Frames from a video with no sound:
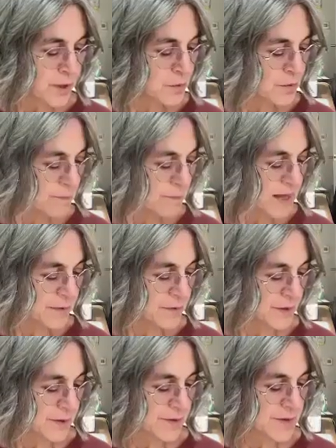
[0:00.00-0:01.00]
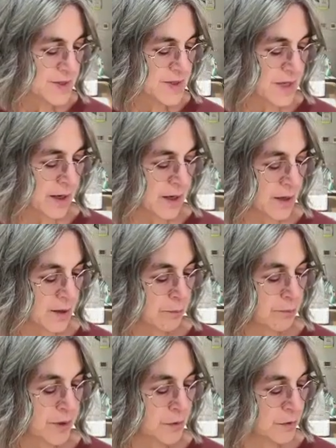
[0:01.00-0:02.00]
both methods,
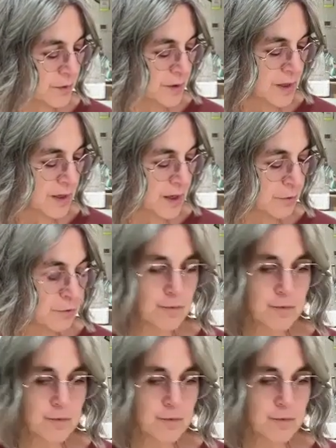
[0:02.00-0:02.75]
both the